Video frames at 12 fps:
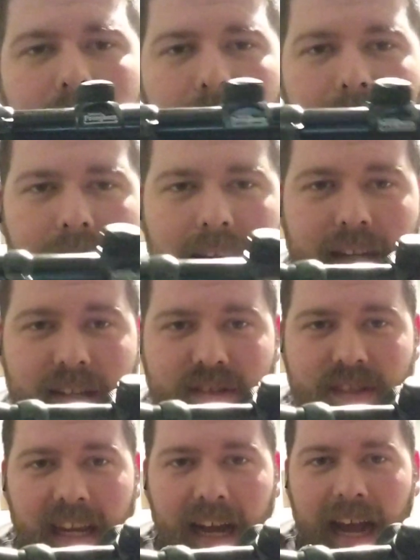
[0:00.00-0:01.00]
And it is
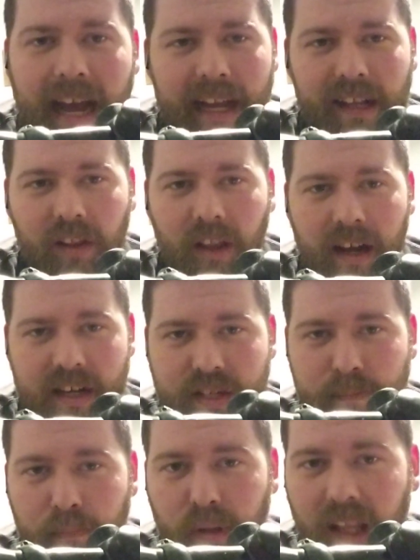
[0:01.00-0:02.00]
the high gloss
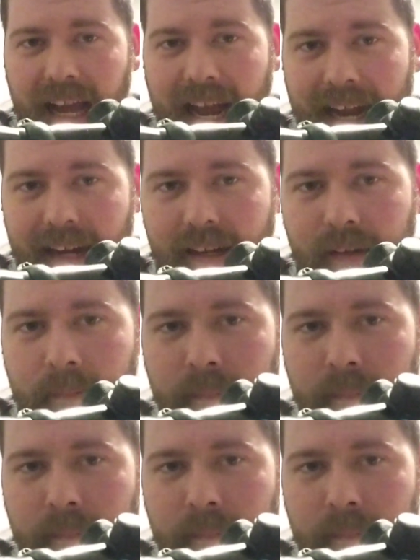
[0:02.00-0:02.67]
black.